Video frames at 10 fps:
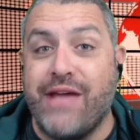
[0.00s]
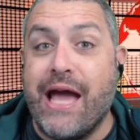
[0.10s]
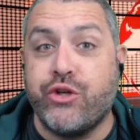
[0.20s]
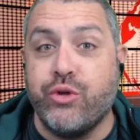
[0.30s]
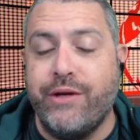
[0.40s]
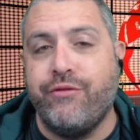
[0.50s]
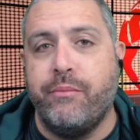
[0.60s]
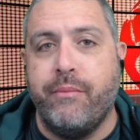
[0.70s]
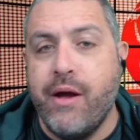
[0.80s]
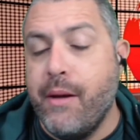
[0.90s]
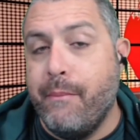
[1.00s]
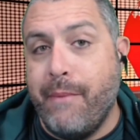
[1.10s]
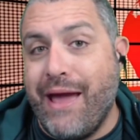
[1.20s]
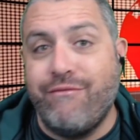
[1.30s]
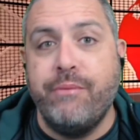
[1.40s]
actually, from
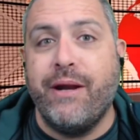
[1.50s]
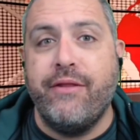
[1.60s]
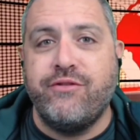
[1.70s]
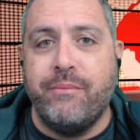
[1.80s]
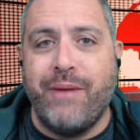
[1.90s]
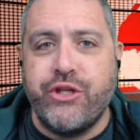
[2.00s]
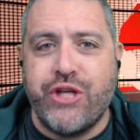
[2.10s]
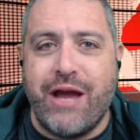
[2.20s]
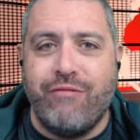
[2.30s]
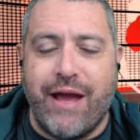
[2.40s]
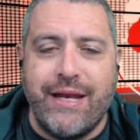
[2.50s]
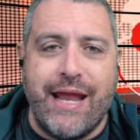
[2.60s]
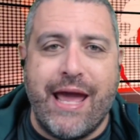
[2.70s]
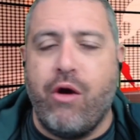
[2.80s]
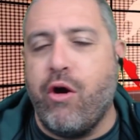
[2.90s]
everybody that's in my chat right
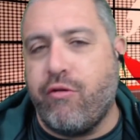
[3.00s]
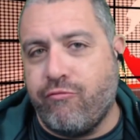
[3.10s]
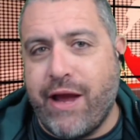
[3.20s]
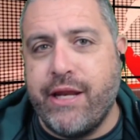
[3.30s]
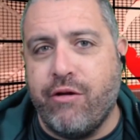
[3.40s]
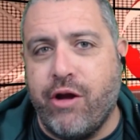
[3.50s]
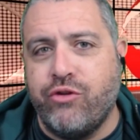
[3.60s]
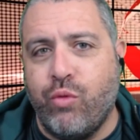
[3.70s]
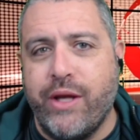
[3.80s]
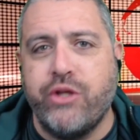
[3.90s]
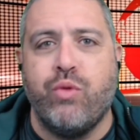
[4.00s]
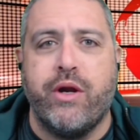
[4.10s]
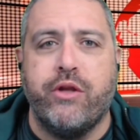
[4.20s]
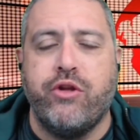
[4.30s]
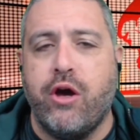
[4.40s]
now, right here on Twitch. We're
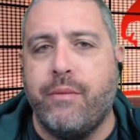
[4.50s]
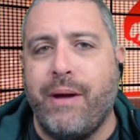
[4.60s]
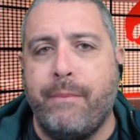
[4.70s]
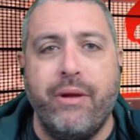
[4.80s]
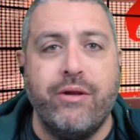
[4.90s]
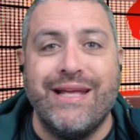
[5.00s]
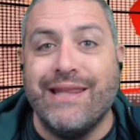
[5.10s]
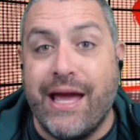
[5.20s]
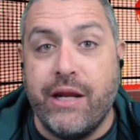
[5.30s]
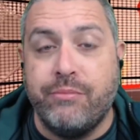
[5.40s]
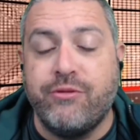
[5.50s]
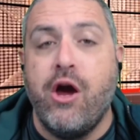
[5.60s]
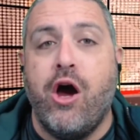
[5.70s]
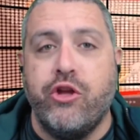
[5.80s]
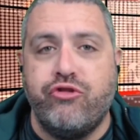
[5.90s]
going to talk about building lineups
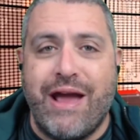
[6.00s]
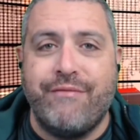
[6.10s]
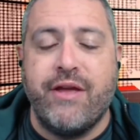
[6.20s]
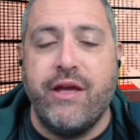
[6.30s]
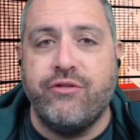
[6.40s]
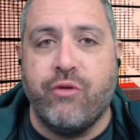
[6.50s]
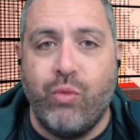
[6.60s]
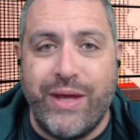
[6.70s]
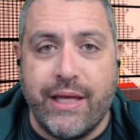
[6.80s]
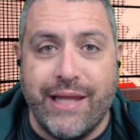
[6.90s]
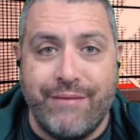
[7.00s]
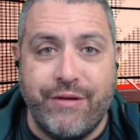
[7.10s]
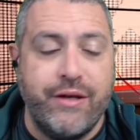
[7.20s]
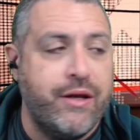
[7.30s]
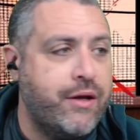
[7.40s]
on DraftKings for week
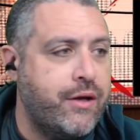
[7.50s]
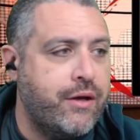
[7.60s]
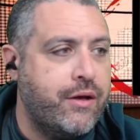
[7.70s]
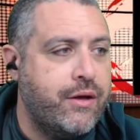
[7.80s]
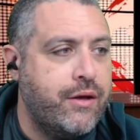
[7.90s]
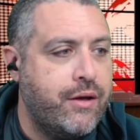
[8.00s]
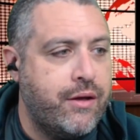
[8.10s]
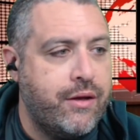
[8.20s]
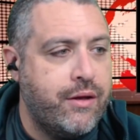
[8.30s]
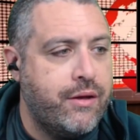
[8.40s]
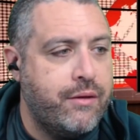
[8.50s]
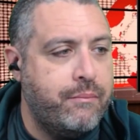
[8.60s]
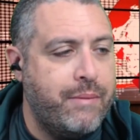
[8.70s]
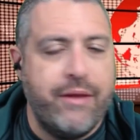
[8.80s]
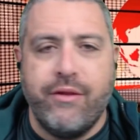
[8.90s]
11.
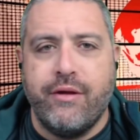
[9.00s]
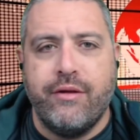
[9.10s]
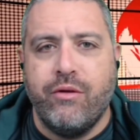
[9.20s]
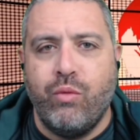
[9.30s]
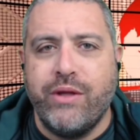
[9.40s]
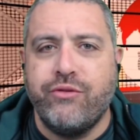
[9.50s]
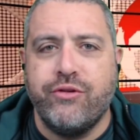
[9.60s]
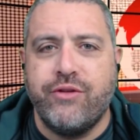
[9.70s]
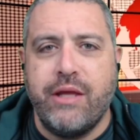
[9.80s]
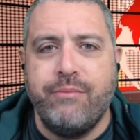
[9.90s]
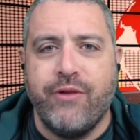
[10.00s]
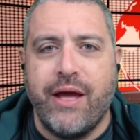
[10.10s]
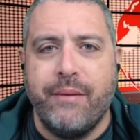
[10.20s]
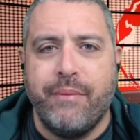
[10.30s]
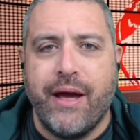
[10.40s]
Man, the weeks just keep
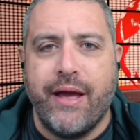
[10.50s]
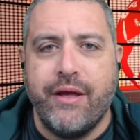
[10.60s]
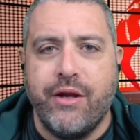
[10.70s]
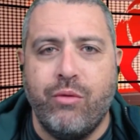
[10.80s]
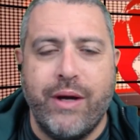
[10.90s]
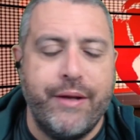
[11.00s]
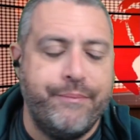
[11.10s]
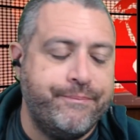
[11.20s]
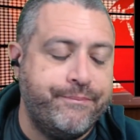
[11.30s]
flying by. You know what?